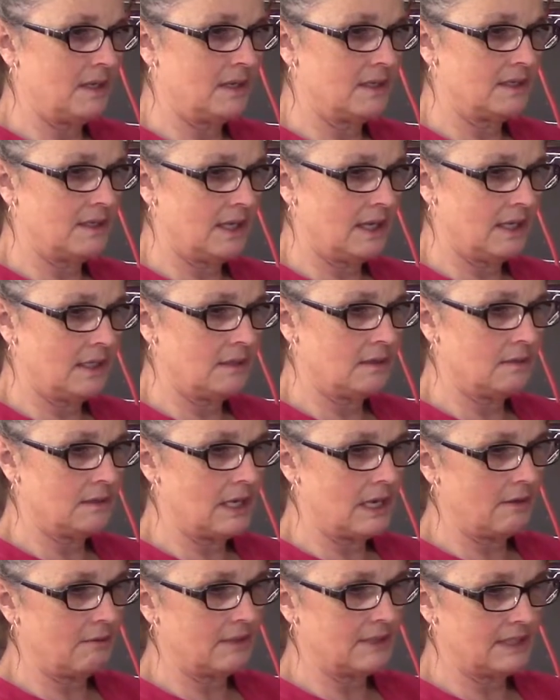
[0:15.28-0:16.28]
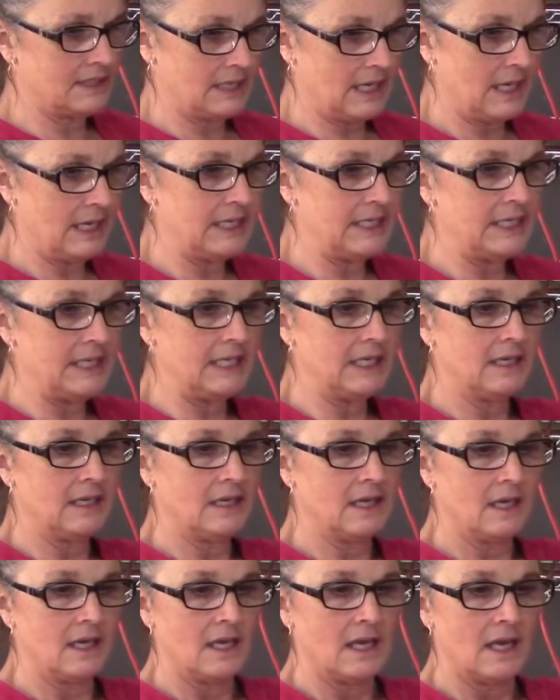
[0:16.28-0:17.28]
and this handle now is tidy.
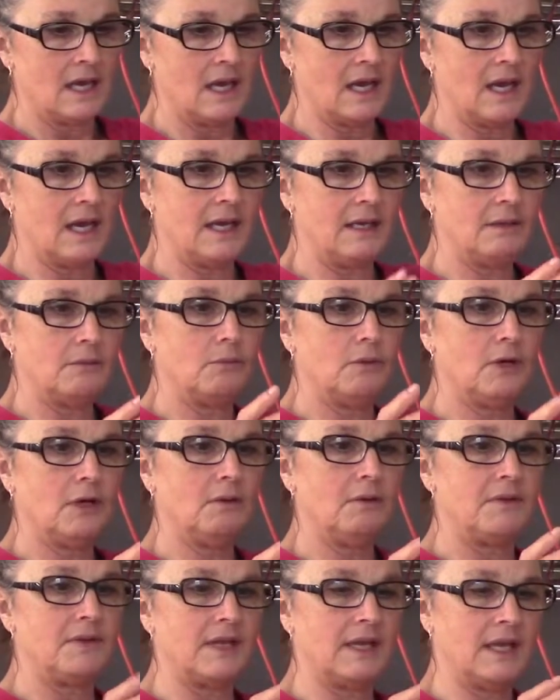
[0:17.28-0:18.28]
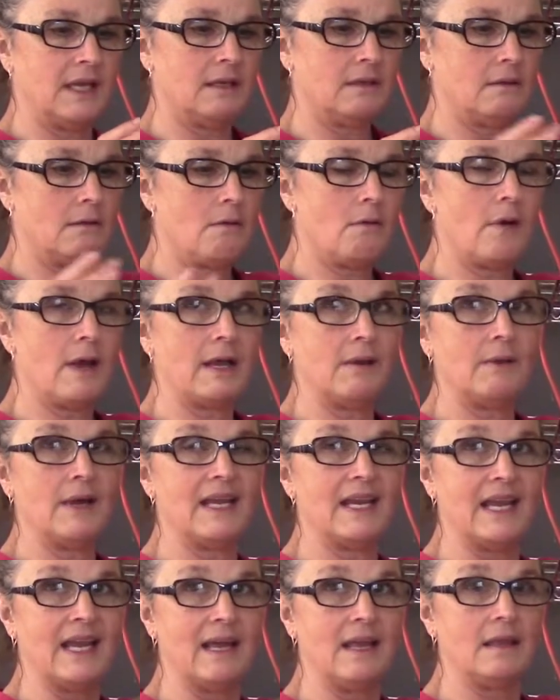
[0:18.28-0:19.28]
I work with the handle quite
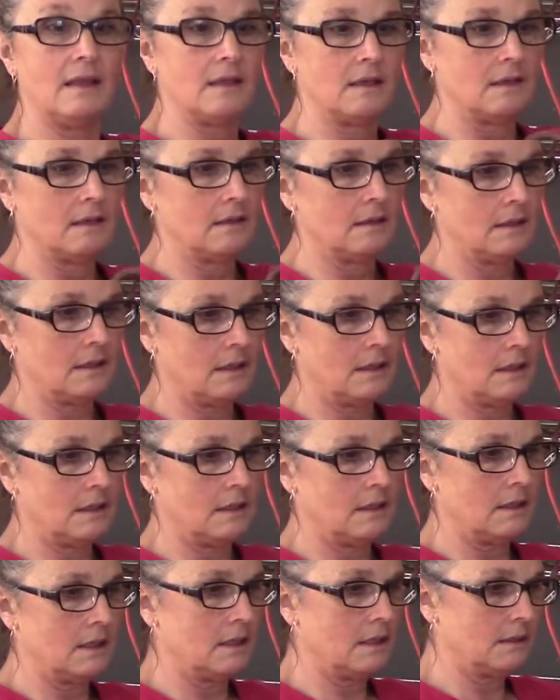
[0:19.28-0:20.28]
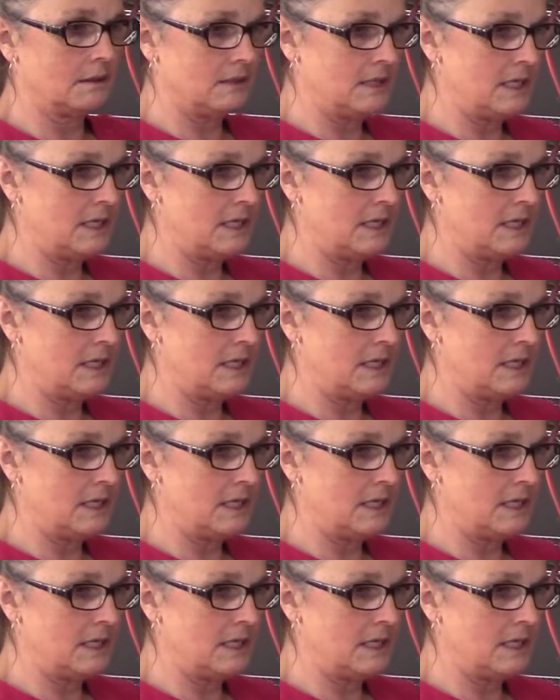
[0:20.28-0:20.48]
wet and the